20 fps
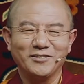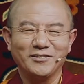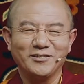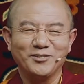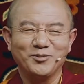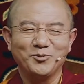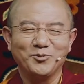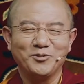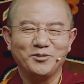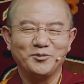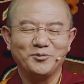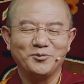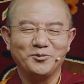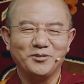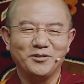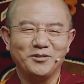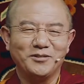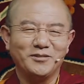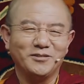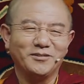some
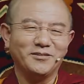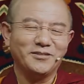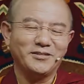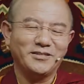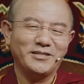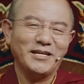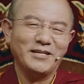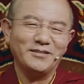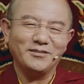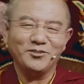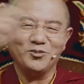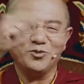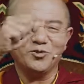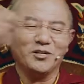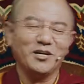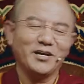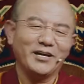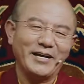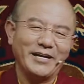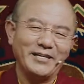honey from the hive.
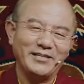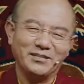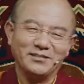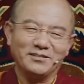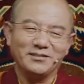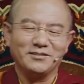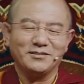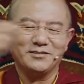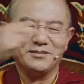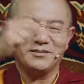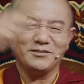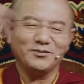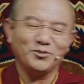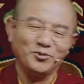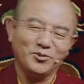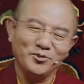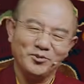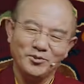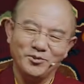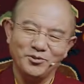
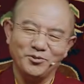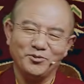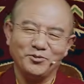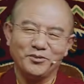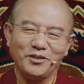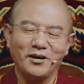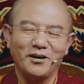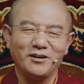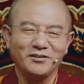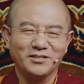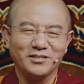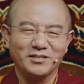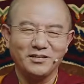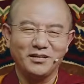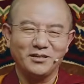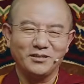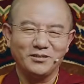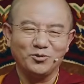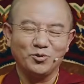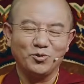So we used
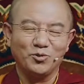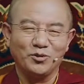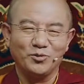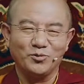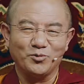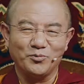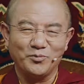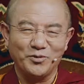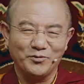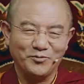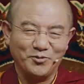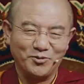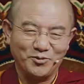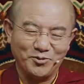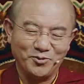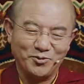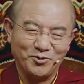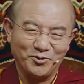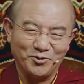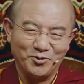some
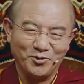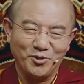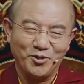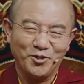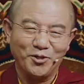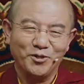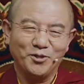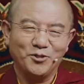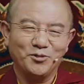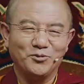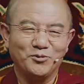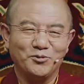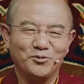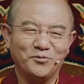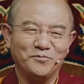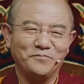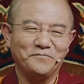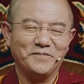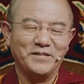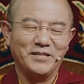branches
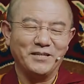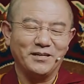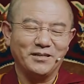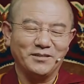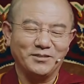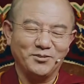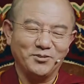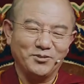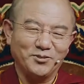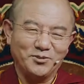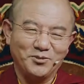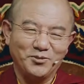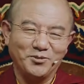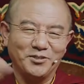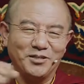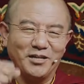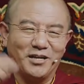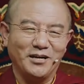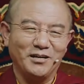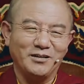and tried
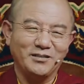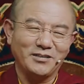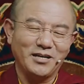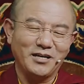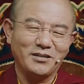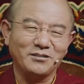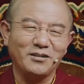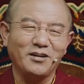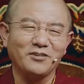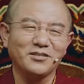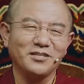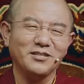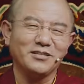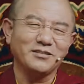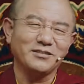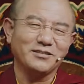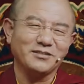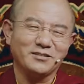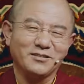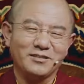to
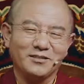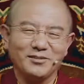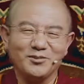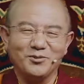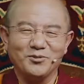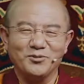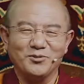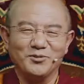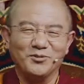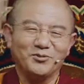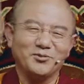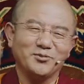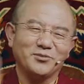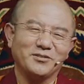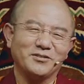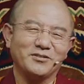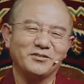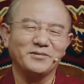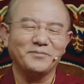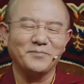get rid of the
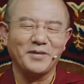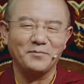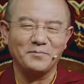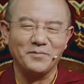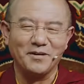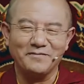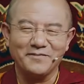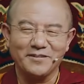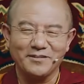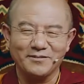bees.